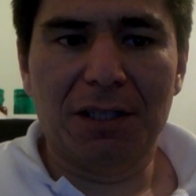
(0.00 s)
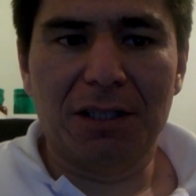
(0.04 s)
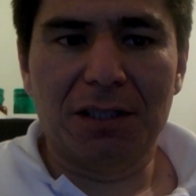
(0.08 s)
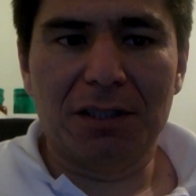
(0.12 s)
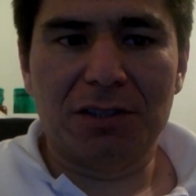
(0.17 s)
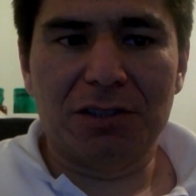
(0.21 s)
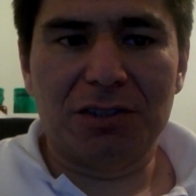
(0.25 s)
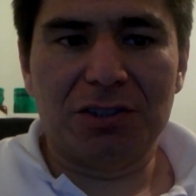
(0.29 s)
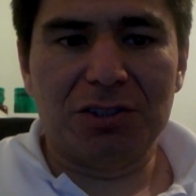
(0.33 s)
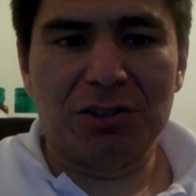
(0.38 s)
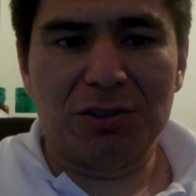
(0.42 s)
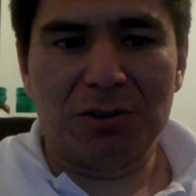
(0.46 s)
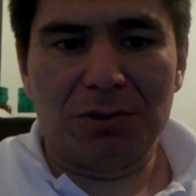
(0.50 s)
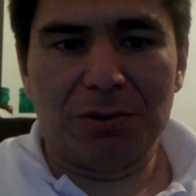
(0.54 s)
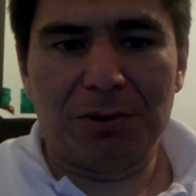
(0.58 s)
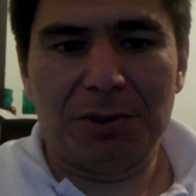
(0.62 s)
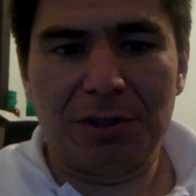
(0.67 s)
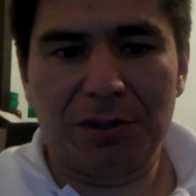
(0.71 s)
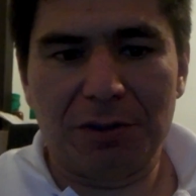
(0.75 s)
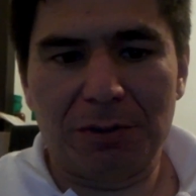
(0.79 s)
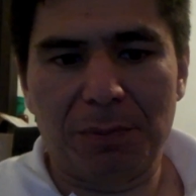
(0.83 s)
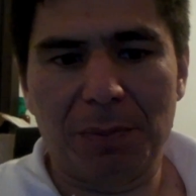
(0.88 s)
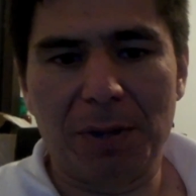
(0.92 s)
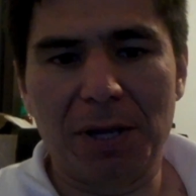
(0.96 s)
So, you
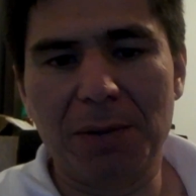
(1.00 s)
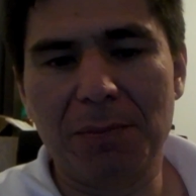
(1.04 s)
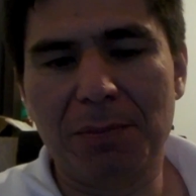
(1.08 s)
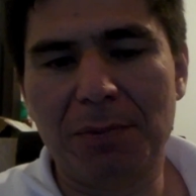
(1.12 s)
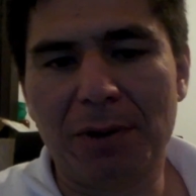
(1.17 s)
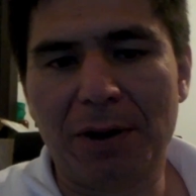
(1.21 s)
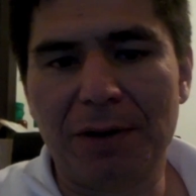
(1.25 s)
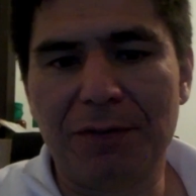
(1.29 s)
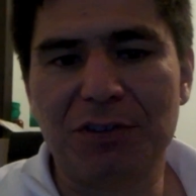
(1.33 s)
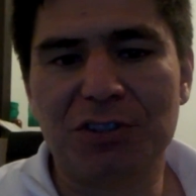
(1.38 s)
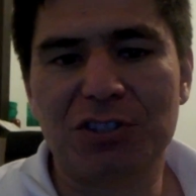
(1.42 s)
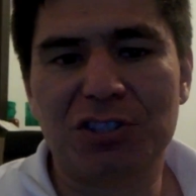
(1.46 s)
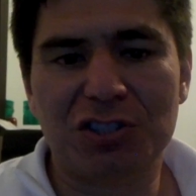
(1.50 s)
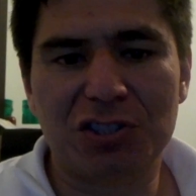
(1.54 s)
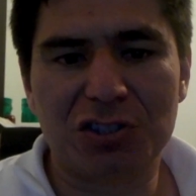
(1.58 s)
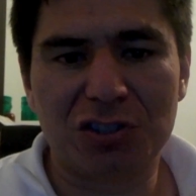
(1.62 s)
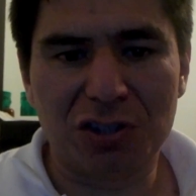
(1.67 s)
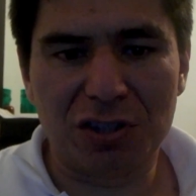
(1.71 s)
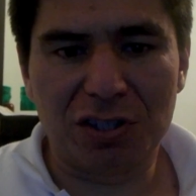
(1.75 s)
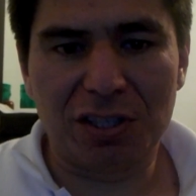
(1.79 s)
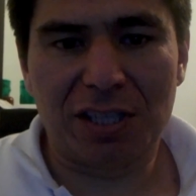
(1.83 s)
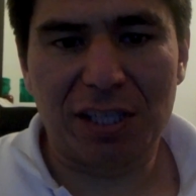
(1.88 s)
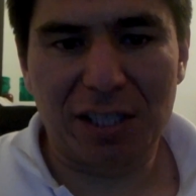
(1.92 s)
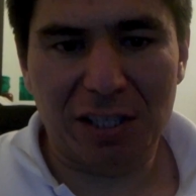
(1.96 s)
know, people have to
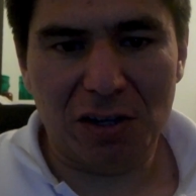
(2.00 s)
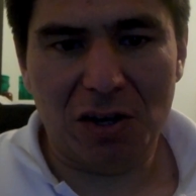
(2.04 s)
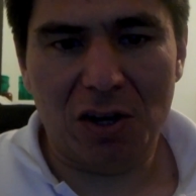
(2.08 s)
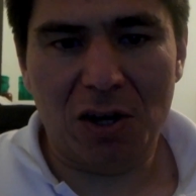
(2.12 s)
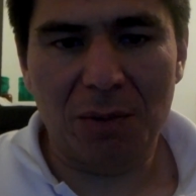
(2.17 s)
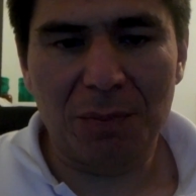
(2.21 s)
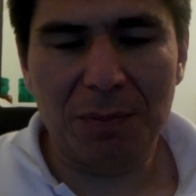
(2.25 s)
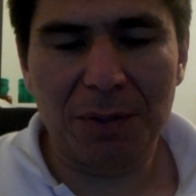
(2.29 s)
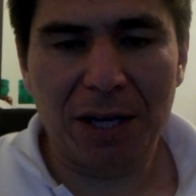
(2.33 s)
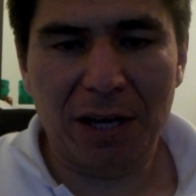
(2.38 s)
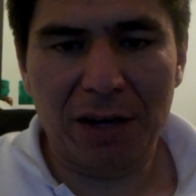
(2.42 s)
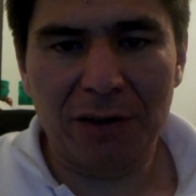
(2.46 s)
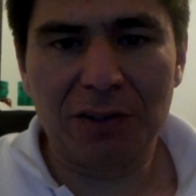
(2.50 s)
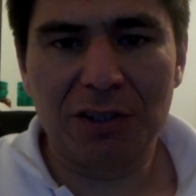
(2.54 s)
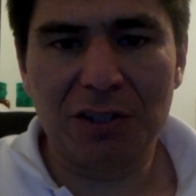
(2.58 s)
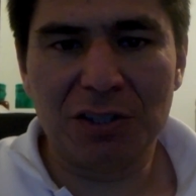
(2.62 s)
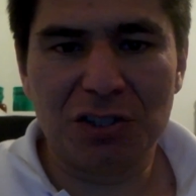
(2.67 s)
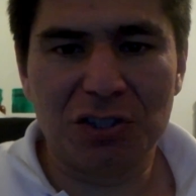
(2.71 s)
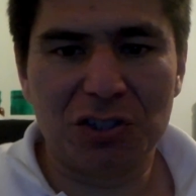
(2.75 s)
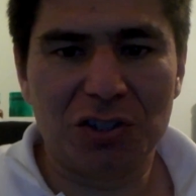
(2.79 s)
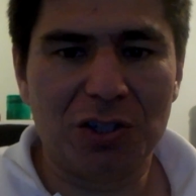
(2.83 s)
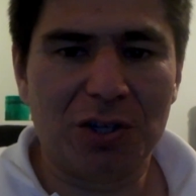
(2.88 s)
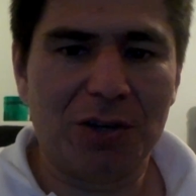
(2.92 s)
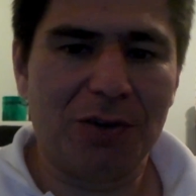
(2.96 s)
calm down and
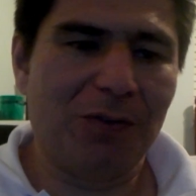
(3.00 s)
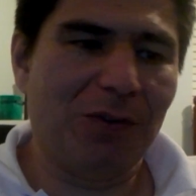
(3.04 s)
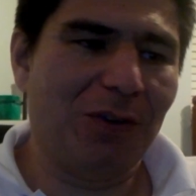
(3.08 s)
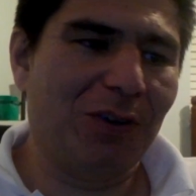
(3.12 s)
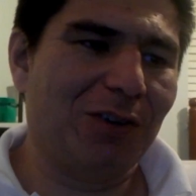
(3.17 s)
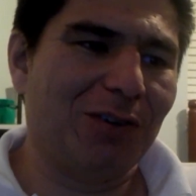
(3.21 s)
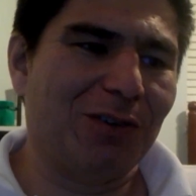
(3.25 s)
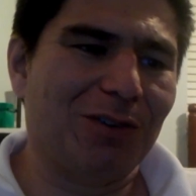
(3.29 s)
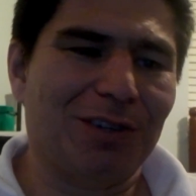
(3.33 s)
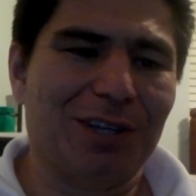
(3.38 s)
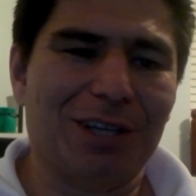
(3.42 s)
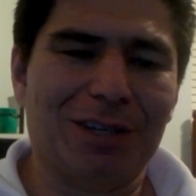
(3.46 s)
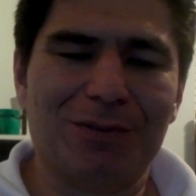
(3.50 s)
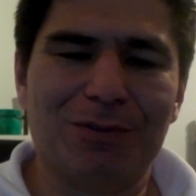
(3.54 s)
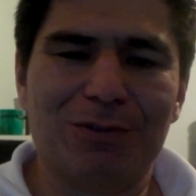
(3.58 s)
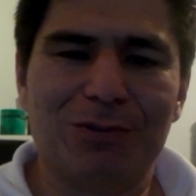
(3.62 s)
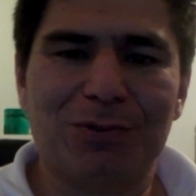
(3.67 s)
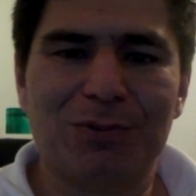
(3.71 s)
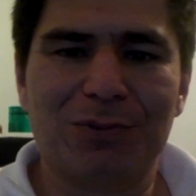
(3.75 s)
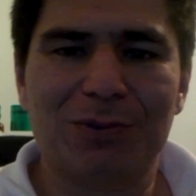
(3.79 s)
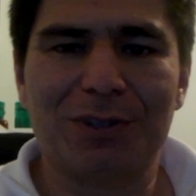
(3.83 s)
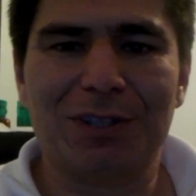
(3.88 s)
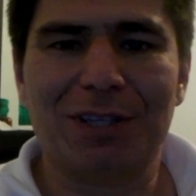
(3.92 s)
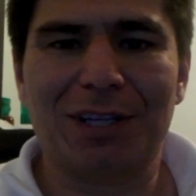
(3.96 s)
stuff, you know, like
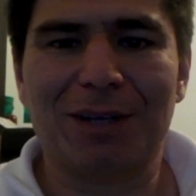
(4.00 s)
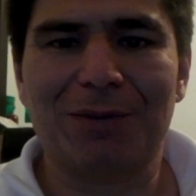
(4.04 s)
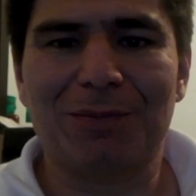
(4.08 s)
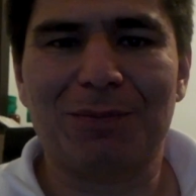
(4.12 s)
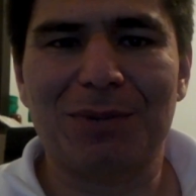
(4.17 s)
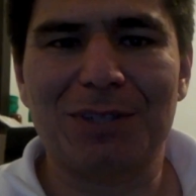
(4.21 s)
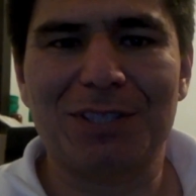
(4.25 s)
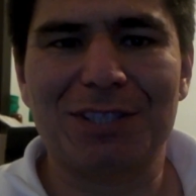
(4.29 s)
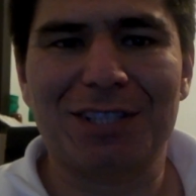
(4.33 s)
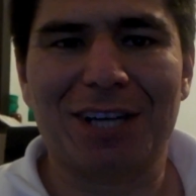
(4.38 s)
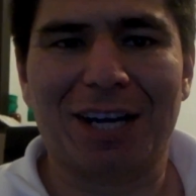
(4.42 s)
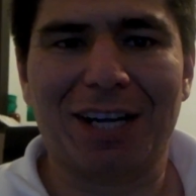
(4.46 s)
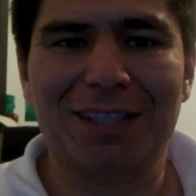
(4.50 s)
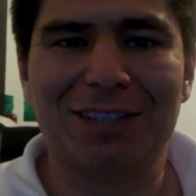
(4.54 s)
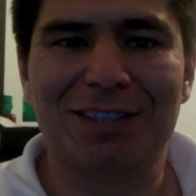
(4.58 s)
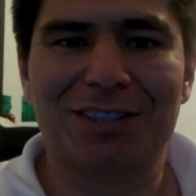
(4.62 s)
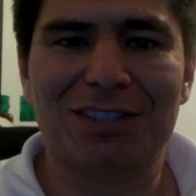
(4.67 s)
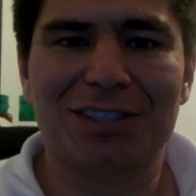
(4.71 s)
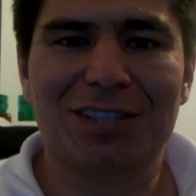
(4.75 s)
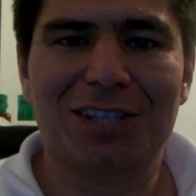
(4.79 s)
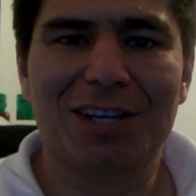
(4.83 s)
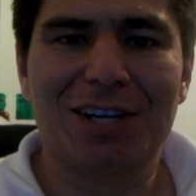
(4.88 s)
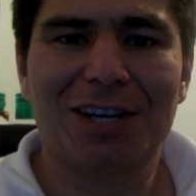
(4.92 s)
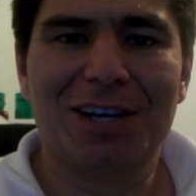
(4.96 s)
besides,